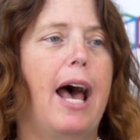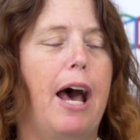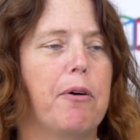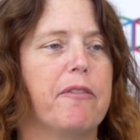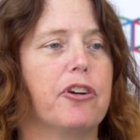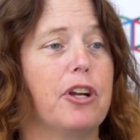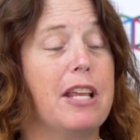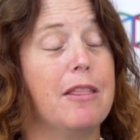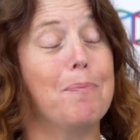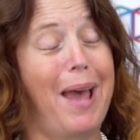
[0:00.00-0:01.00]
However,
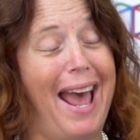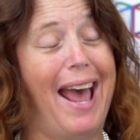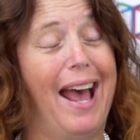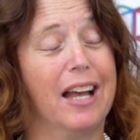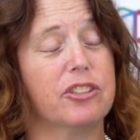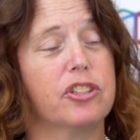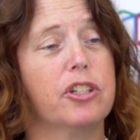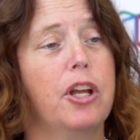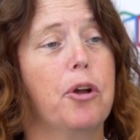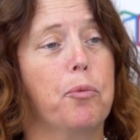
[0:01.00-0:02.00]
in the
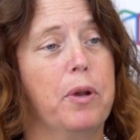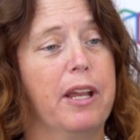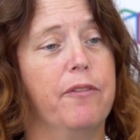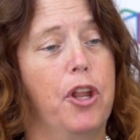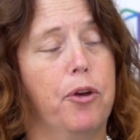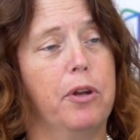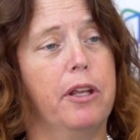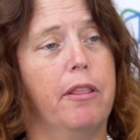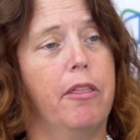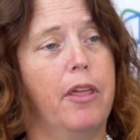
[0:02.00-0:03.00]
past, we have
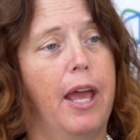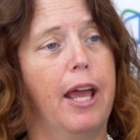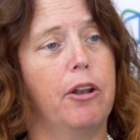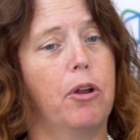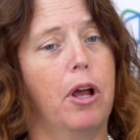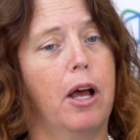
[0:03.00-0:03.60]
noted that